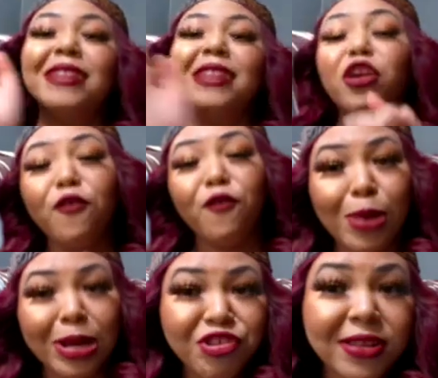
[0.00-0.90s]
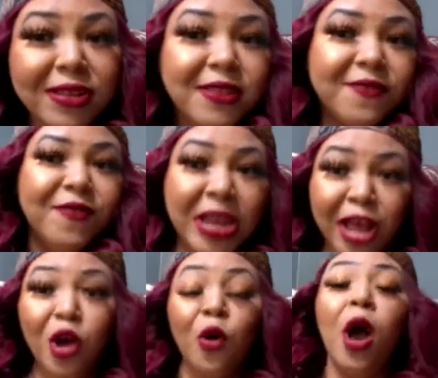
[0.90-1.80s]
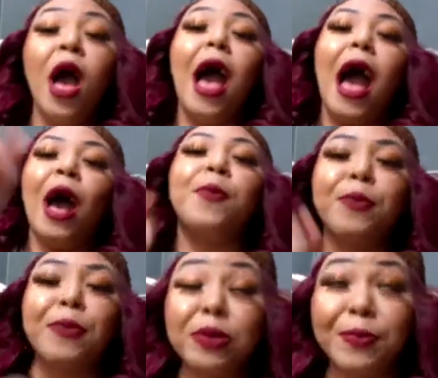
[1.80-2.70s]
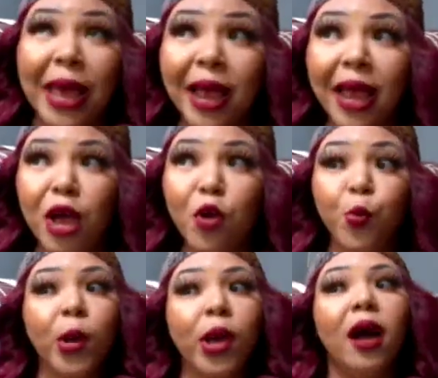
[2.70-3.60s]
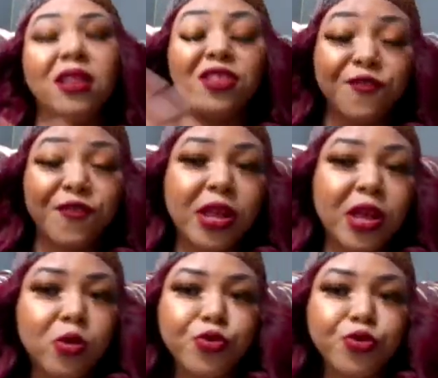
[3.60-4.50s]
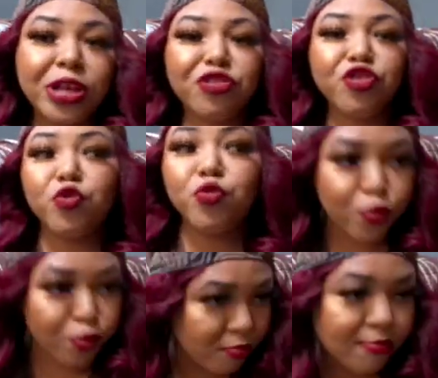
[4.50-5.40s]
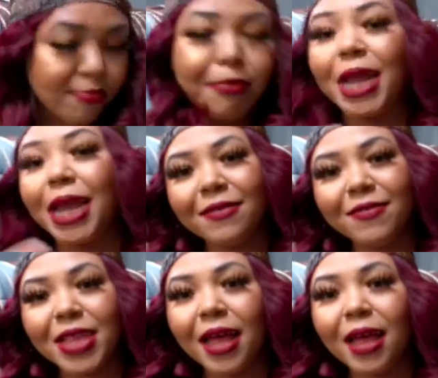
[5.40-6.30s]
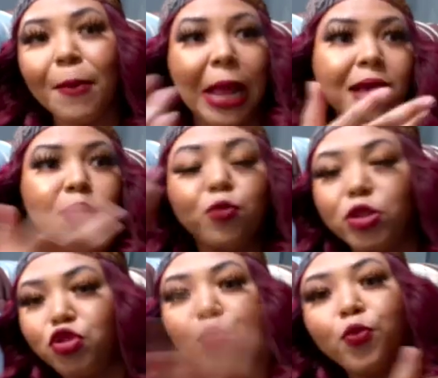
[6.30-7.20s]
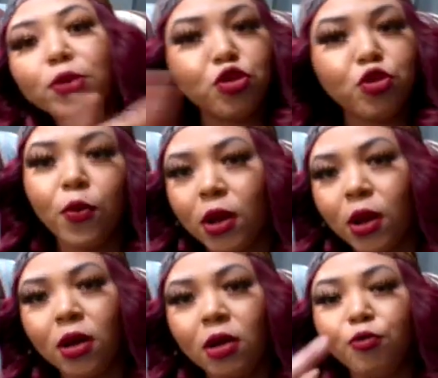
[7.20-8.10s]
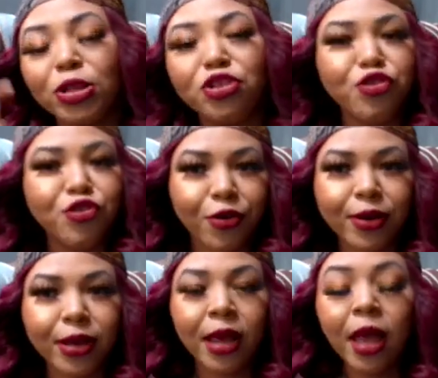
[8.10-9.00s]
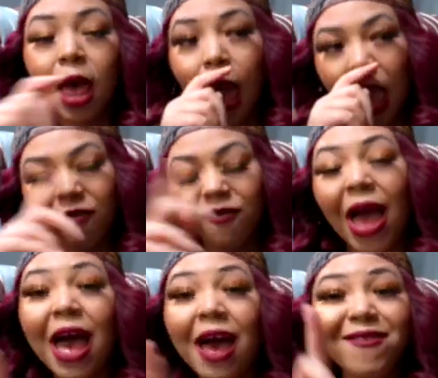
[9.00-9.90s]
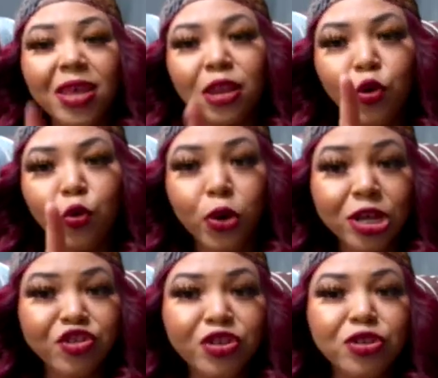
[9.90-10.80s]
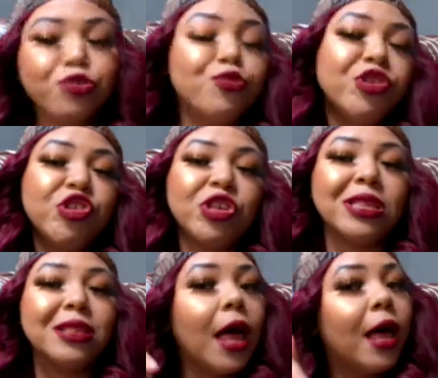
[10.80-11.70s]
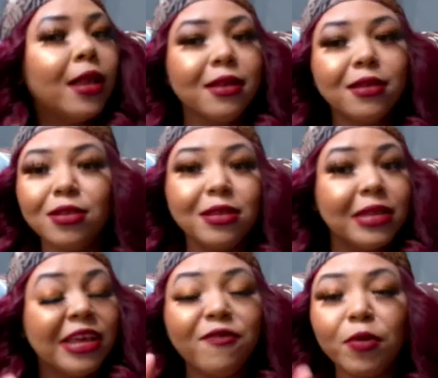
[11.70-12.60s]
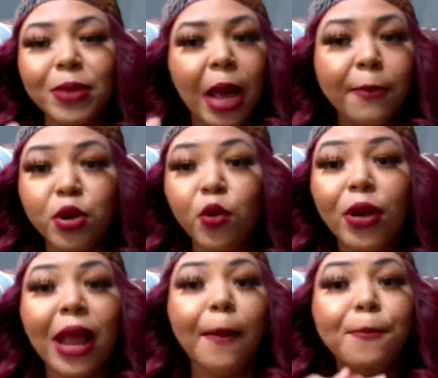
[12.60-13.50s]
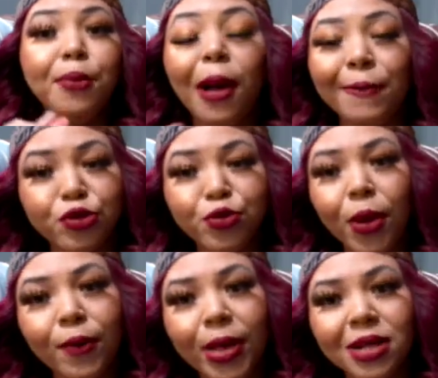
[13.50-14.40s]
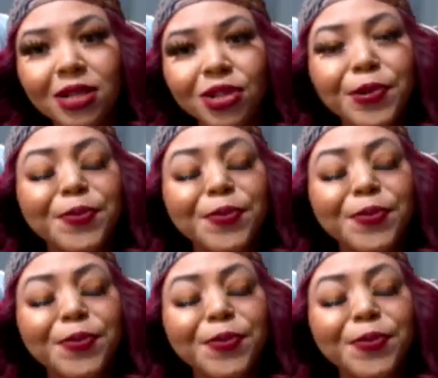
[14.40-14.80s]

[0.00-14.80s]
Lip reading: thank you for watching this video. I'll be back with other videos that show my lifestyle, what's going on with this journey. If y'all have any questions, you could just leave them down below, and I promise you I will answer.